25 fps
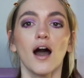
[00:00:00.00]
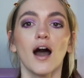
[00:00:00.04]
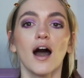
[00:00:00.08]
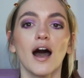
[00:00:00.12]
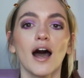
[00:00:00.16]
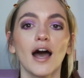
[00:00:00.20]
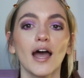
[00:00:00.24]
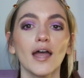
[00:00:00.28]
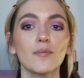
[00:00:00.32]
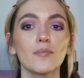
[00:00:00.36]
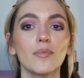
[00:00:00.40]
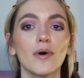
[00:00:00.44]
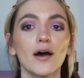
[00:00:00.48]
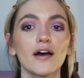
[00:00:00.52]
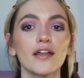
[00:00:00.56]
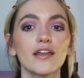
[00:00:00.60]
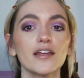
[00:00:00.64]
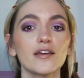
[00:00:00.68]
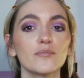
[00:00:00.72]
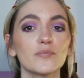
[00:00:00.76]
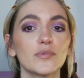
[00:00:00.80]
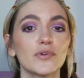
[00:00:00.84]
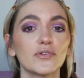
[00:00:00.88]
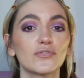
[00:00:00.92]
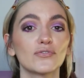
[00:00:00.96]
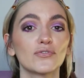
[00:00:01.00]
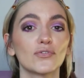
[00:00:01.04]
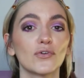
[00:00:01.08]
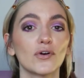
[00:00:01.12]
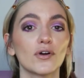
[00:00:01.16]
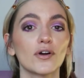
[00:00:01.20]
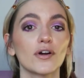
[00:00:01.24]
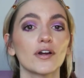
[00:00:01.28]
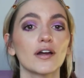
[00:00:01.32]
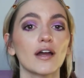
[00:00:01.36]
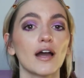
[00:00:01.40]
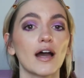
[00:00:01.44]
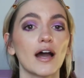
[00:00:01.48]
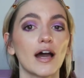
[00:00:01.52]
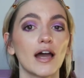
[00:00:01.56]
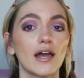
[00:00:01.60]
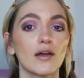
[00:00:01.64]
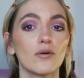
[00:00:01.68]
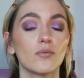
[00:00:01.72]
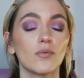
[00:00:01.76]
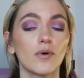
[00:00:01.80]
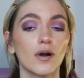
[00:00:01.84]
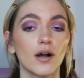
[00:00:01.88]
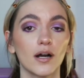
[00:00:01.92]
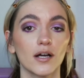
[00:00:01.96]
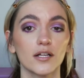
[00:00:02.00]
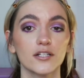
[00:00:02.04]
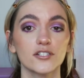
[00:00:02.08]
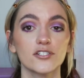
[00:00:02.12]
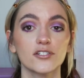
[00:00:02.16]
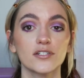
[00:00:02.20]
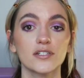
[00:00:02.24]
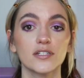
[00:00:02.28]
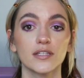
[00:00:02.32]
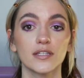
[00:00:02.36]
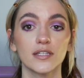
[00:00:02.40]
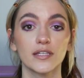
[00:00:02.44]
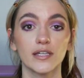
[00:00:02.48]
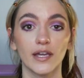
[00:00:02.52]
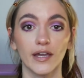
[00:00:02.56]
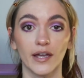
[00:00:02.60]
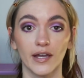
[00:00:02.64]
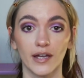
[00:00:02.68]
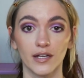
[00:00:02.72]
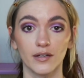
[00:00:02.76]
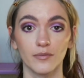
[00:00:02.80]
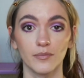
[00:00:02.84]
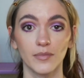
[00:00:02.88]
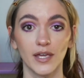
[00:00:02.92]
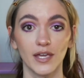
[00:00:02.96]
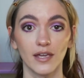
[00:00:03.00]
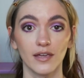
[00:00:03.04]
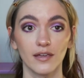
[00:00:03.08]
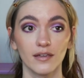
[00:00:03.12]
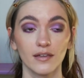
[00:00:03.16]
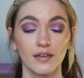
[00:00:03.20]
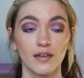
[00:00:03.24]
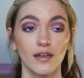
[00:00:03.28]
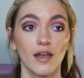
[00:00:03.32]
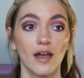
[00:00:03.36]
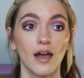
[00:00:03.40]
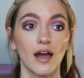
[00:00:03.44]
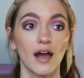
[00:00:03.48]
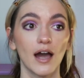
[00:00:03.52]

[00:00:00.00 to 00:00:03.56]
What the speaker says: I bought it before I watched the anime.